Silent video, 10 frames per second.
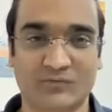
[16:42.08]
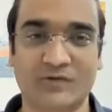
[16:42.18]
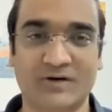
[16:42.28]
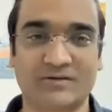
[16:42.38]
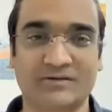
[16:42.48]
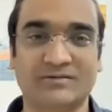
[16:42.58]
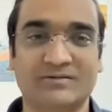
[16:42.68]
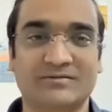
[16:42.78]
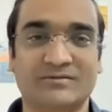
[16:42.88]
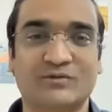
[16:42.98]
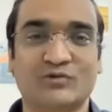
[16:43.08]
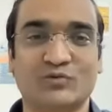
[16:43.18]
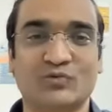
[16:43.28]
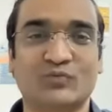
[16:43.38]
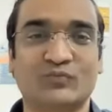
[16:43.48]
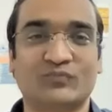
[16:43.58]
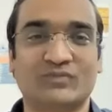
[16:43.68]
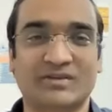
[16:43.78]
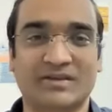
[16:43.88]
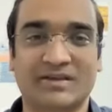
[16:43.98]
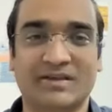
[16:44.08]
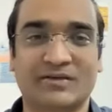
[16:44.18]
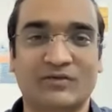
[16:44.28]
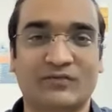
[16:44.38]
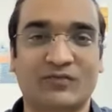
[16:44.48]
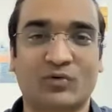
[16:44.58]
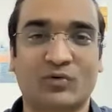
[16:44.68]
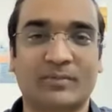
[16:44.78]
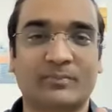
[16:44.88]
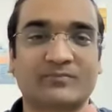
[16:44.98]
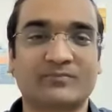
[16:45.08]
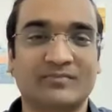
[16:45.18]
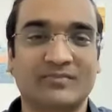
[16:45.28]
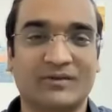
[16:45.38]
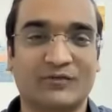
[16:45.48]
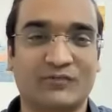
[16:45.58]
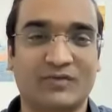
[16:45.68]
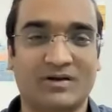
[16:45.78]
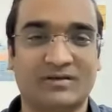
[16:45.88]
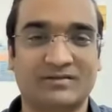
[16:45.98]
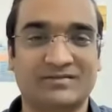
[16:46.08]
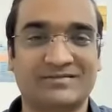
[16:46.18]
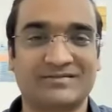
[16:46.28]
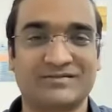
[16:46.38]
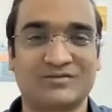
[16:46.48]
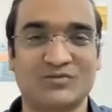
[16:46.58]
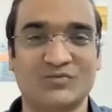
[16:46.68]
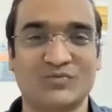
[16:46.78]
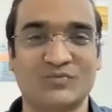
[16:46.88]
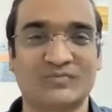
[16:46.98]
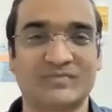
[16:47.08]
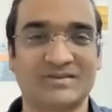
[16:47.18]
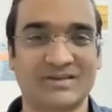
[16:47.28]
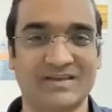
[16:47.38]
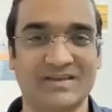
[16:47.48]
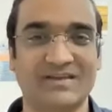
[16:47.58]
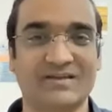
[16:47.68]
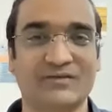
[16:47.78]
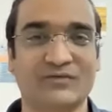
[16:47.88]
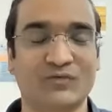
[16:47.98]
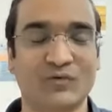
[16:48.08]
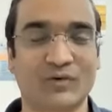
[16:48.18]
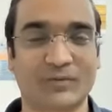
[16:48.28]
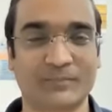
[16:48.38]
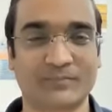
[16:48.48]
1, 2, 3, 4. 1, 2, 3, 4.